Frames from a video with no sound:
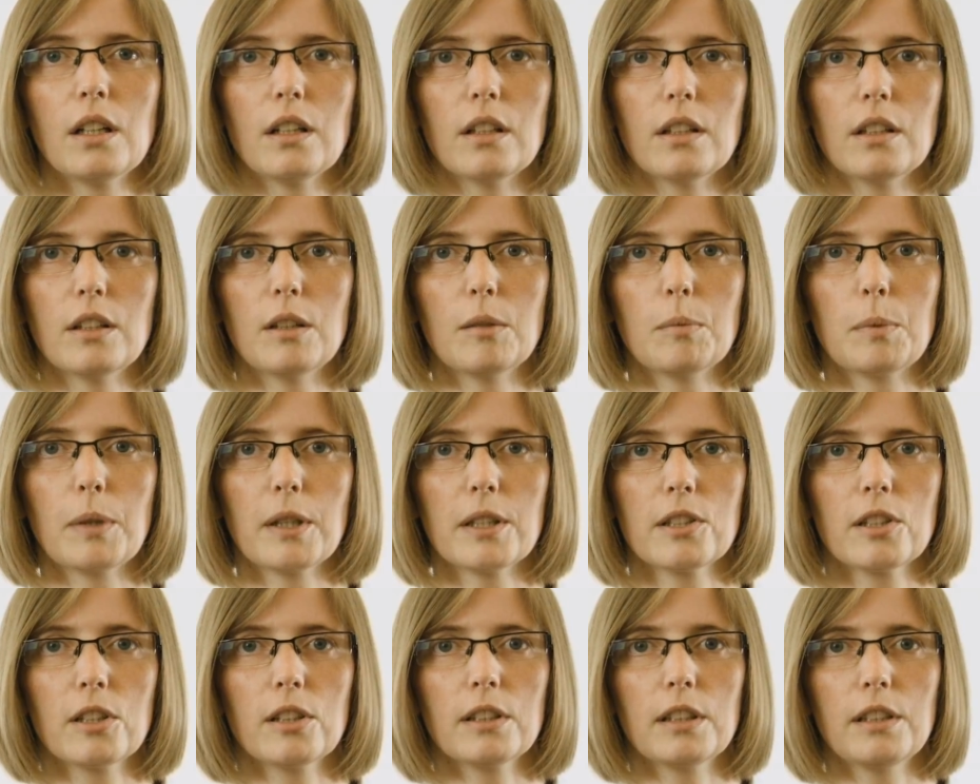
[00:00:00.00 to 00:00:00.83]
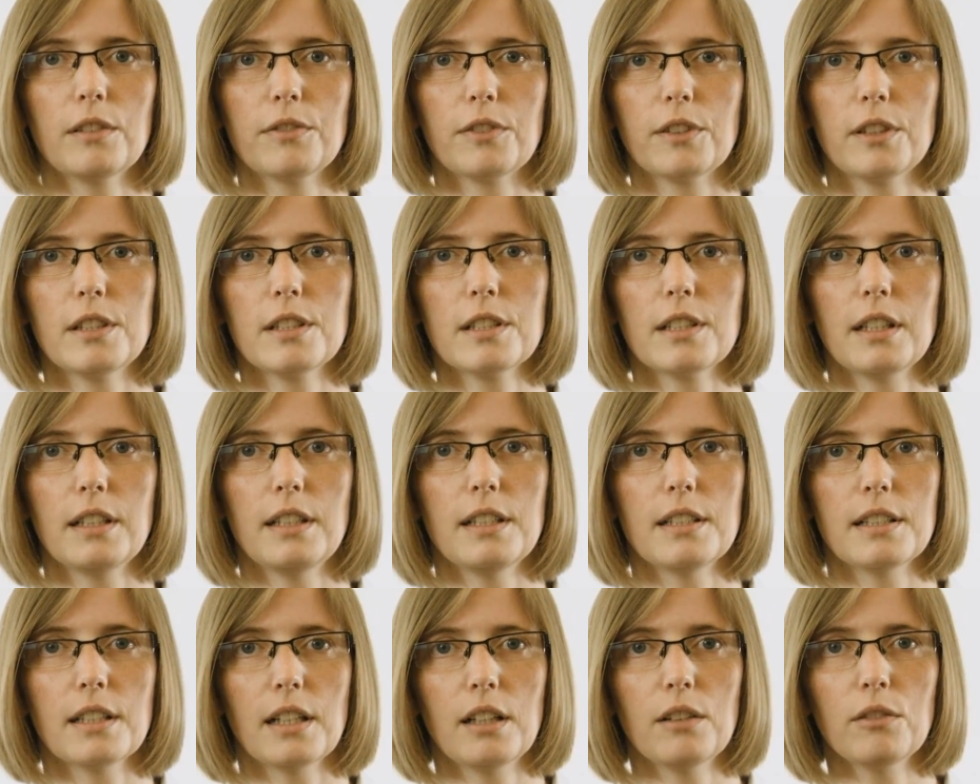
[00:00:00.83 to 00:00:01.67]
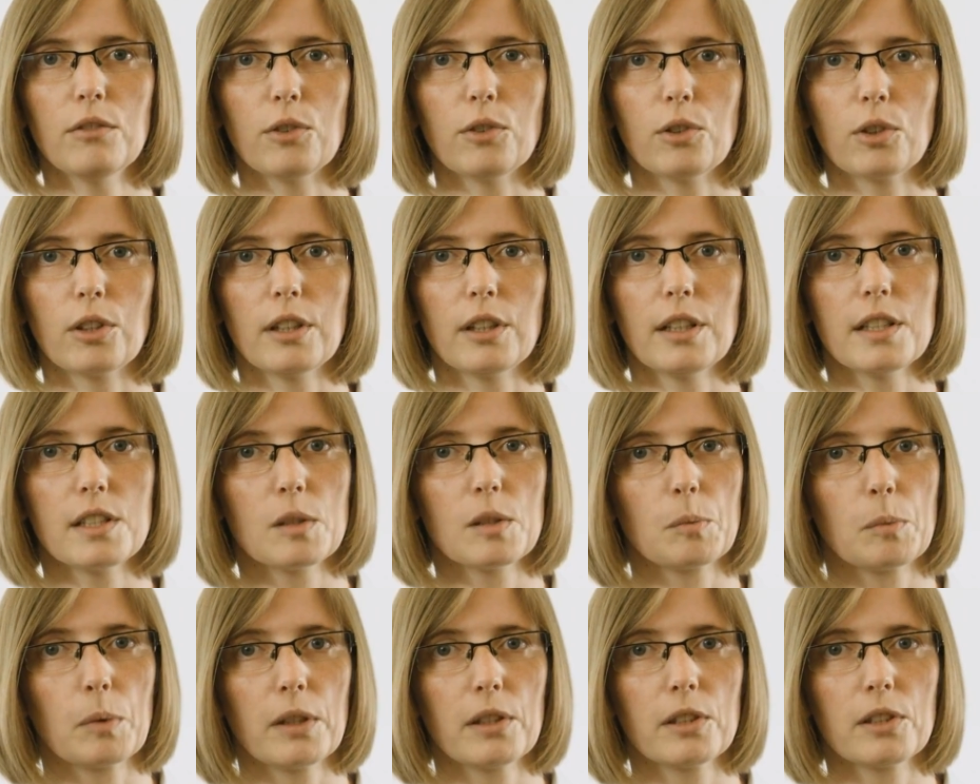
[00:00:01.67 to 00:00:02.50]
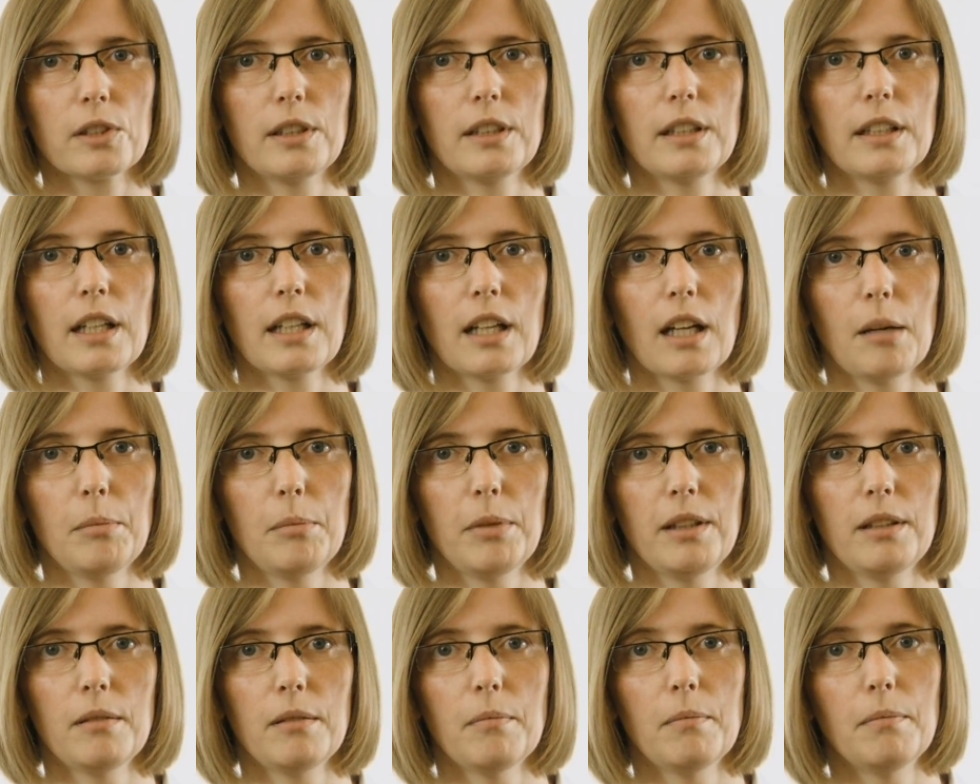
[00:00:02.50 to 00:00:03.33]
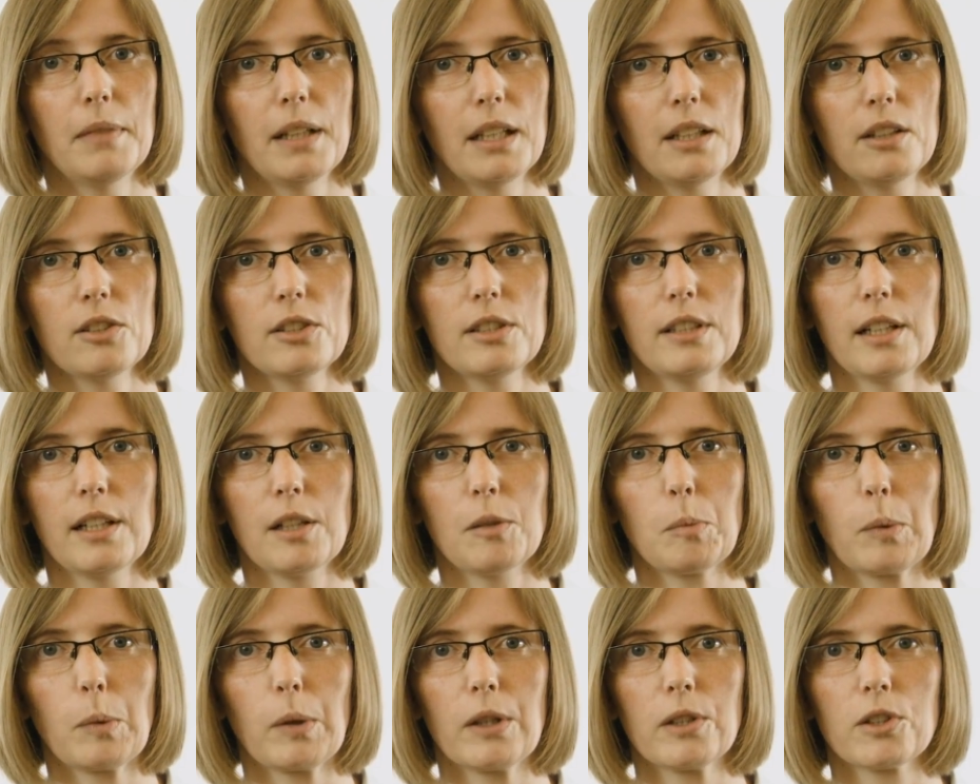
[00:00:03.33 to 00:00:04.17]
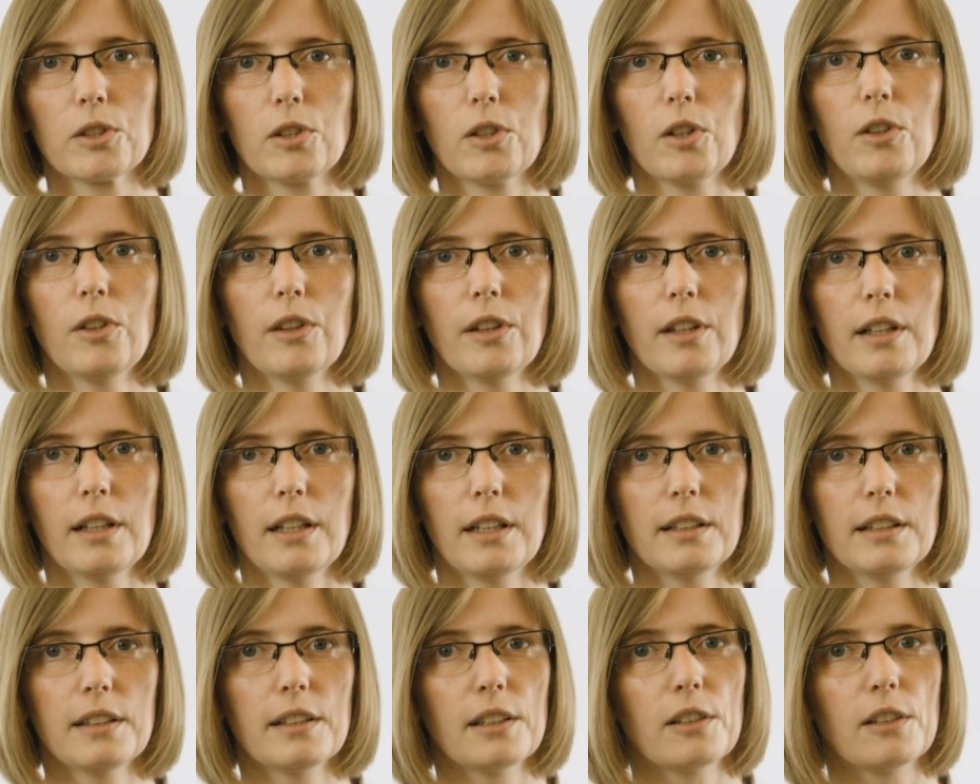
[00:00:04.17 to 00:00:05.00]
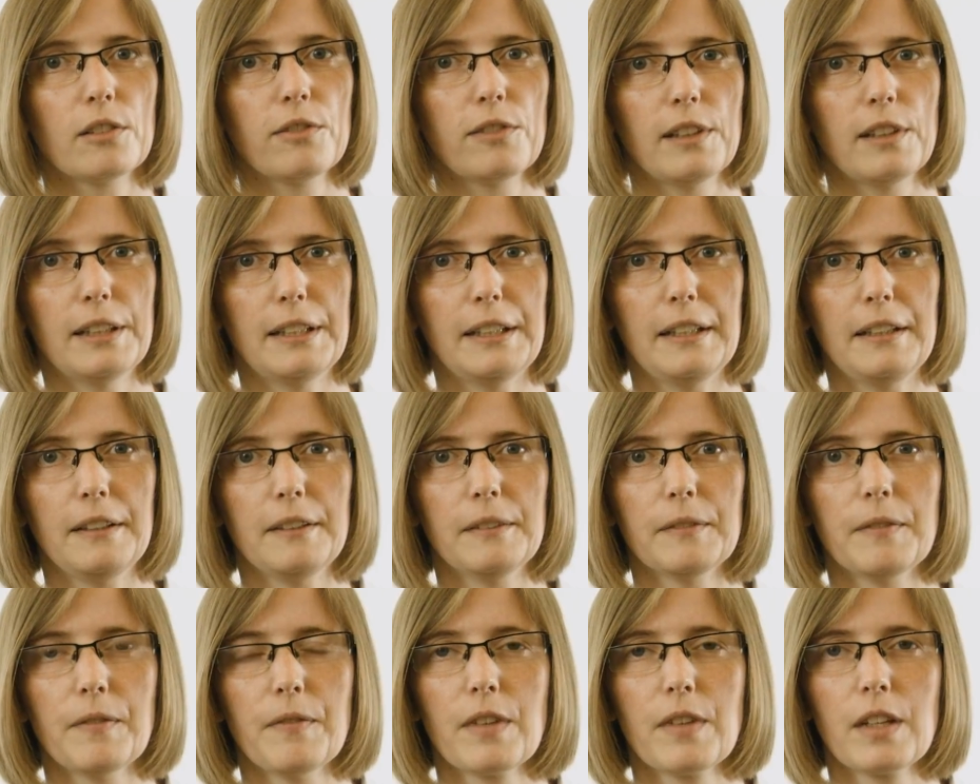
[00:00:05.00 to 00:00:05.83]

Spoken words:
The pressure difference they designed for is the pressure in the cabin minus the air pressure on the height they are flying.